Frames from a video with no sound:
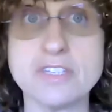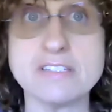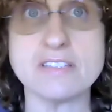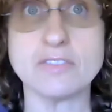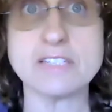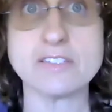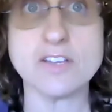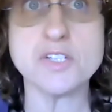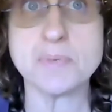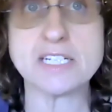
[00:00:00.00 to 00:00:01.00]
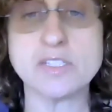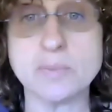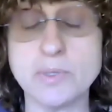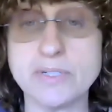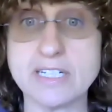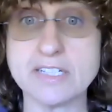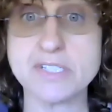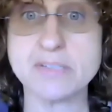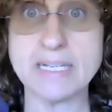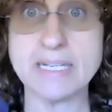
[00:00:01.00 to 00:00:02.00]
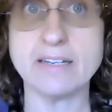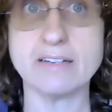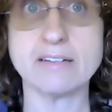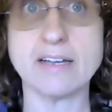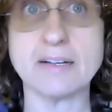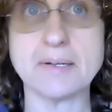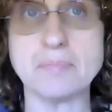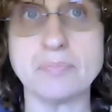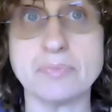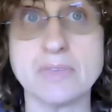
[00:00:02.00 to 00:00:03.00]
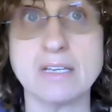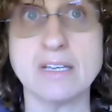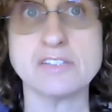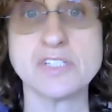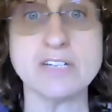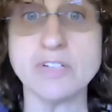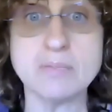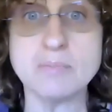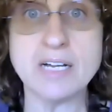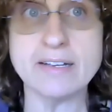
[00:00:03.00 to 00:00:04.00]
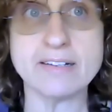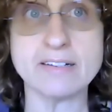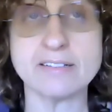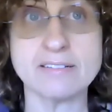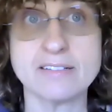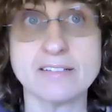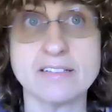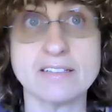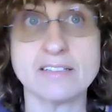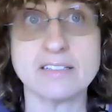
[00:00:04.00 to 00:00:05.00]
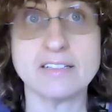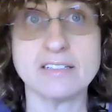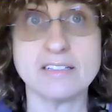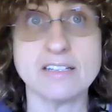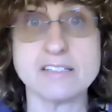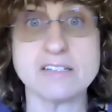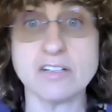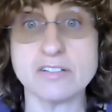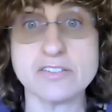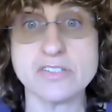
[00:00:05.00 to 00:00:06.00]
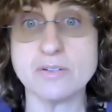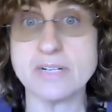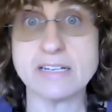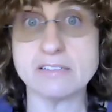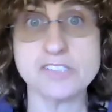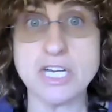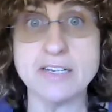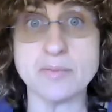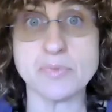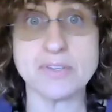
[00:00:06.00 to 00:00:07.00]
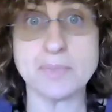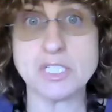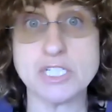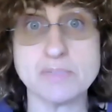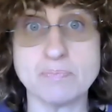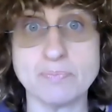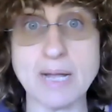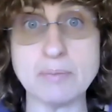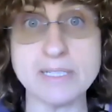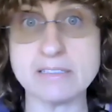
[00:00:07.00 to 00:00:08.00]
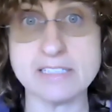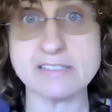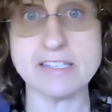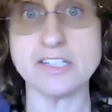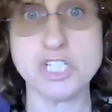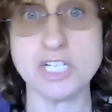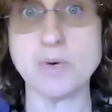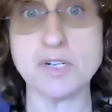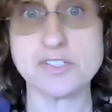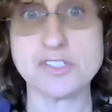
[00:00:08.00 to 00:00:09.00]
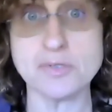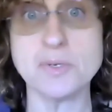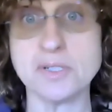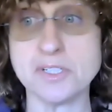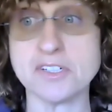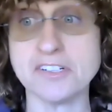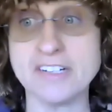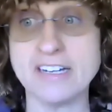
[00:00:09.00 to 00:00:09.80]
this goes back to the point I just made. Stephenie Meyer is not going to sue E.L. James. I mean, she's publicly said she won't sue her.